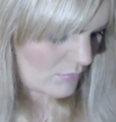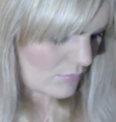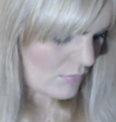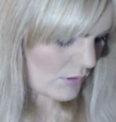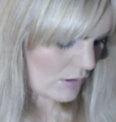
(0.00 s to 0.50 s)
Give
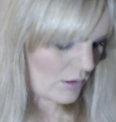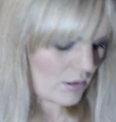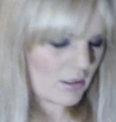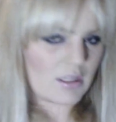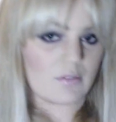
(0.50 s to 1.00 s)

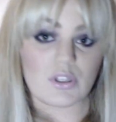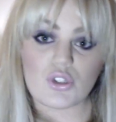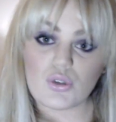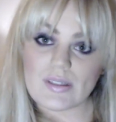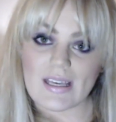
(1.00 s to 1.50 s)

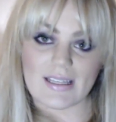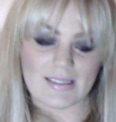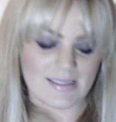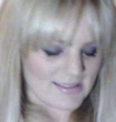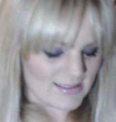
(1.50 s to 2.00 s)
me 2
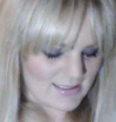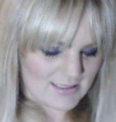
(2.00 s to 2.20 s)
seconds.